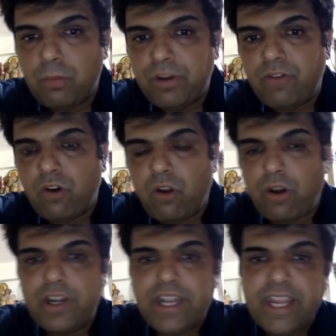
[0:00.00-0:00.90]
open
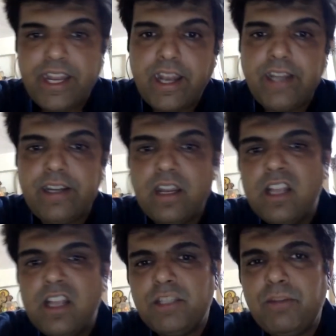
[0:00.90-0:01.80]
for day and night.
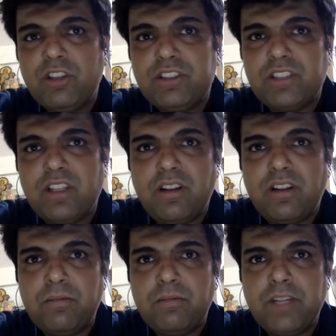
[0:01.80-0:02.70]
See, because
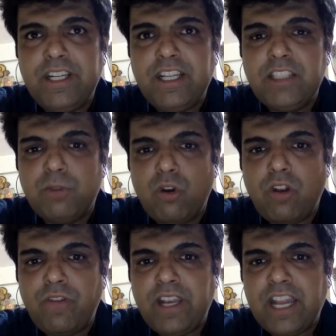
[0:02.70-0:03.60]
it is more
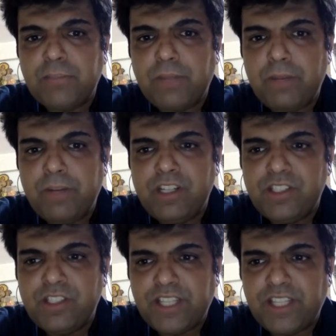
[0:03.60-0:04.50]
of an
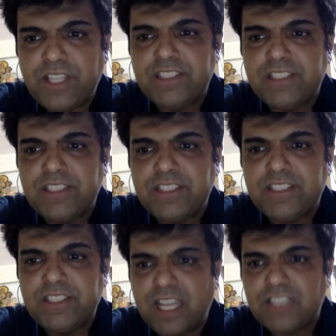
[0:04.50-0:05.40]
experimental stage
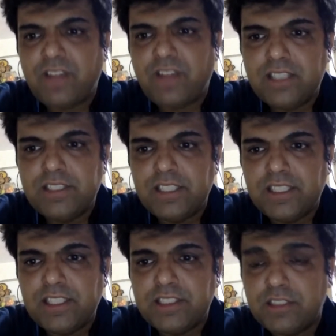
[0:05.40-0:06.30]
as far as the
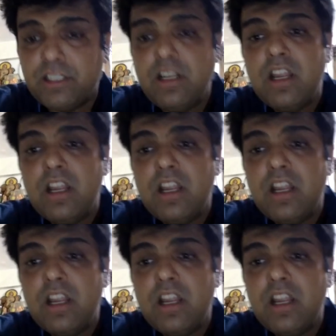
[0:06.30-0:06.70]
region is concerned.